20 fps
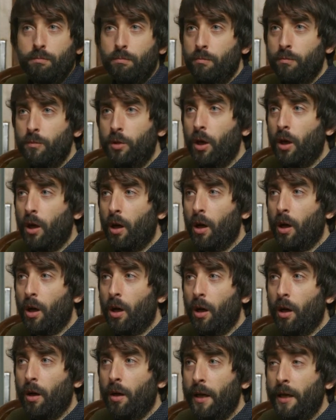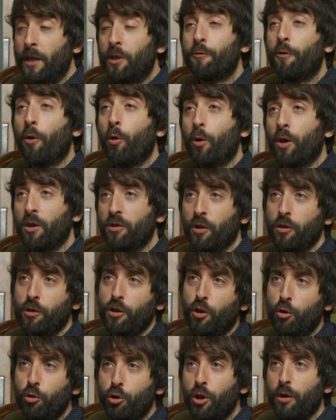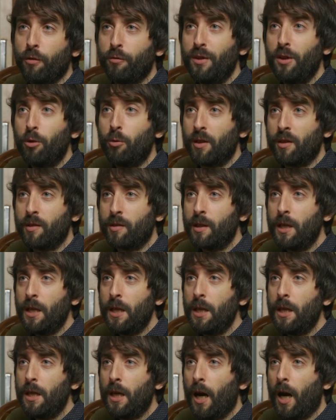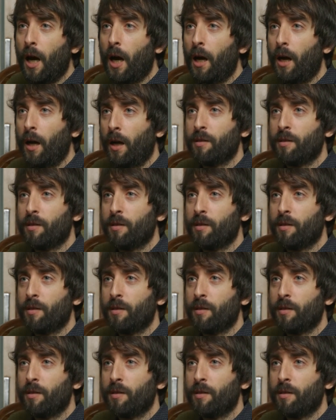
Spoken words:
his focus on the notion of neurasthenia